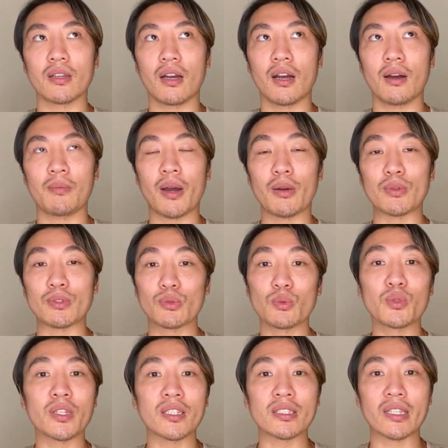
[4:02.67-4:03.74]
I was
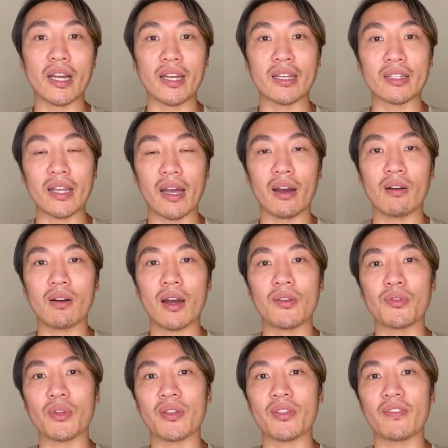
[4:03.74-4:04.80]
doing this lying down,
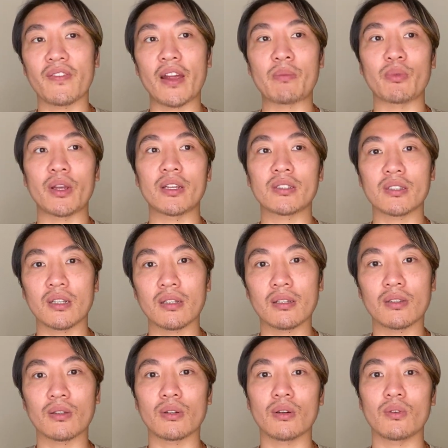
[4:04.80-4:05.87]
and then the vibration